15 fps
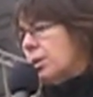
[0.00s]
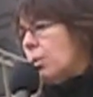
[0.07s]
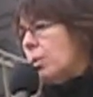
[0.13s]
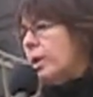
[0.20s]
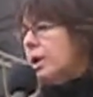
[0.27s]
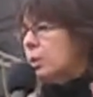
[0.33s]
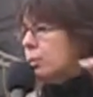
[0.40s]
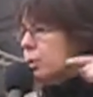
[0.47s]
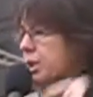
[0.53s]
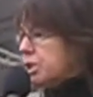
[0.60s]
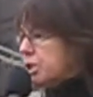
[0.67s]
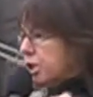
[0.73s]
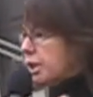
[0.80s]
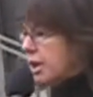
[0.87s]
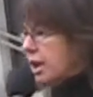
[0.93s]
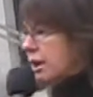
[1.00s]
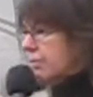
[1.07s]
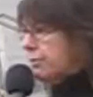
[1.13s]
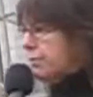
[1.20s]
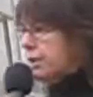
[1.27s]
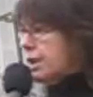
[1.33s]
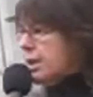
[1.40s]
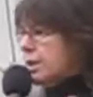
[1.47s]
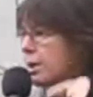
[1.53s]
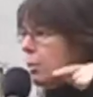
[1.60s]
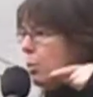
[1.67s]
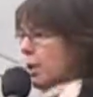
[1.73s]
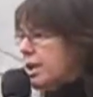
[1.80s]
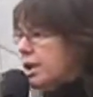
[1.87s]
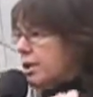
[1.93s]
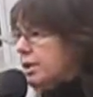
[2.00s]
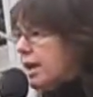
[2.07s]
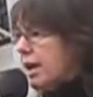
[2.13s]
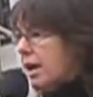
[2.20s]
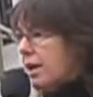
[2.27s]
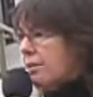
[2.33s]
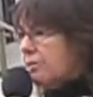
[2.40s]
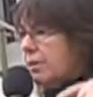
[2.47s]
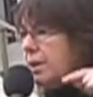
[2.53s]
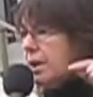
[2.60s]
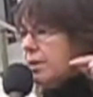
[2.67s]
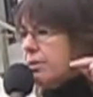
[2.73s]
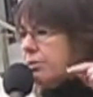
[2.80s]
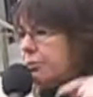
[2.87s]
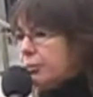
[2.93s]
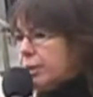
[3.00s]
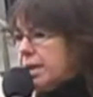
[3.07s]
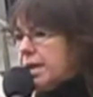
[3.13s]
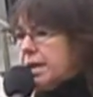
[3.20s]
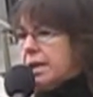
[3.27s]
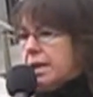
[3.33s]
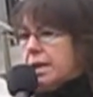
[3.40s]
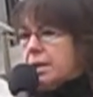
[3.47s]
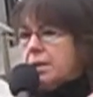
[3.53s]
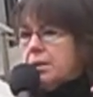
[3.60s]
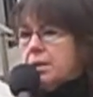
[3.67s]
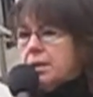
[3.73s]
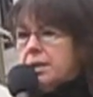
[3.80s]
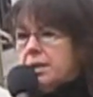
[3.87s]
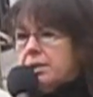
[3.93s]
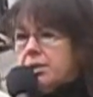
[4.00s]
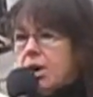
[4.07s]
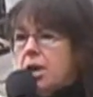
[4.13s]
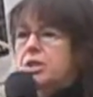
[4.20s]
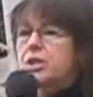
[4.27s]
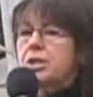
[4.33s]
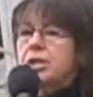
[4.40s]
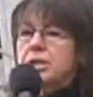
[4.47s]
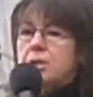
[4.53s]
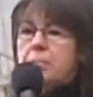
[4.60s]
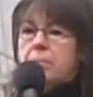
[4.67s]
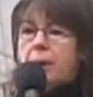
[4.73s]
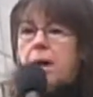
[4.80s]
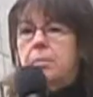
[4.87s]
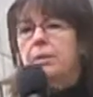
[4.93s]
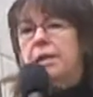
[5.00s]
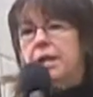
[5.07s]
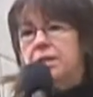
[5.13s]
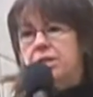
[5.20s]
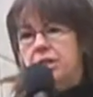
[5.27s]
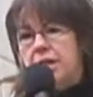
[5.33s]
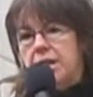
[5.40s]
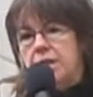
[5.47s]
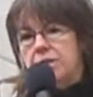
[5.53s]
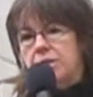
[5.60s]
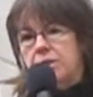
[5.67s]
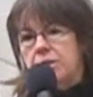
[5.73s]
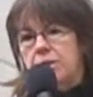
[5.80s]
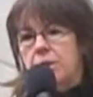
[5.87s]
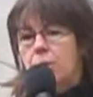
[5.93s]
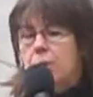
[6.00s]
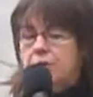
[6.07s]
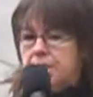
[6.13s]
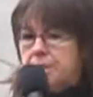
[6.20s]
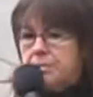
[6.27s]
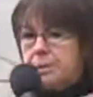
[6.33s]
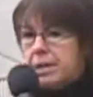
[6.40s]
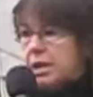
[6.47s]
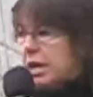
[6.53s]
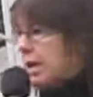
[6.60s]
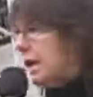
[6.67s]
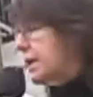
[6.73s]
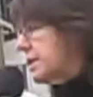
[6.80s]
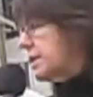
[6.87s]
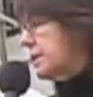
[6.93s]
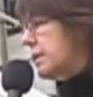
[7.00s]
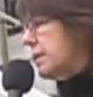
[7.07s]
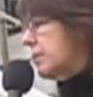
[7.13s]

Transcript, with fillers: We are rich enough that we could have free, not just public education, which has been cut,